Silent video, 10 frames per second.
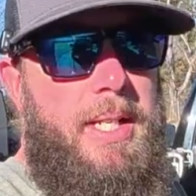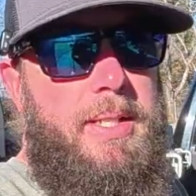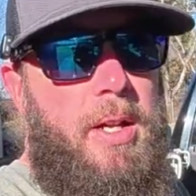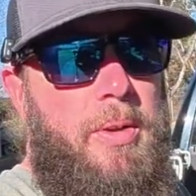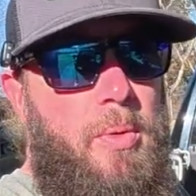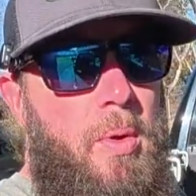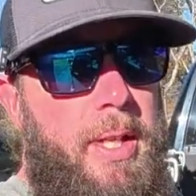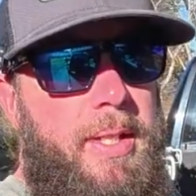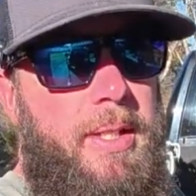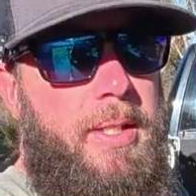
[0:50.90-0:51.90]
needed to
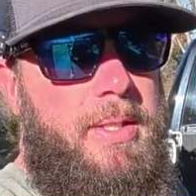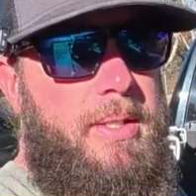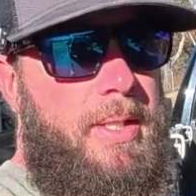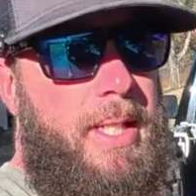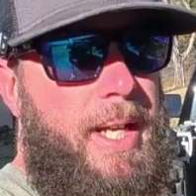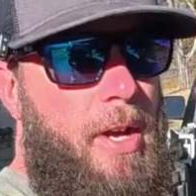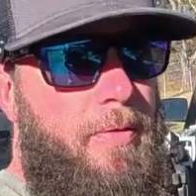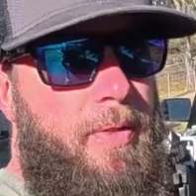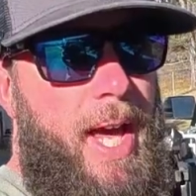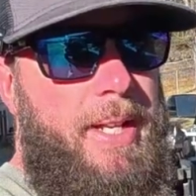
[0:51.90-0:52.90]
unroll it and just get it
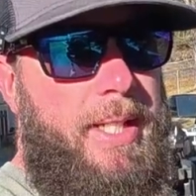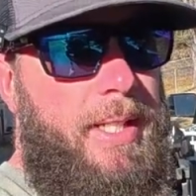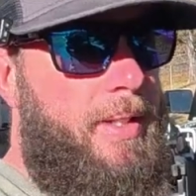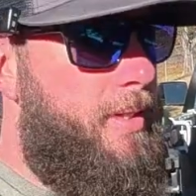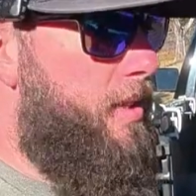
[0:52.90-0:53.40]
out flat and get it in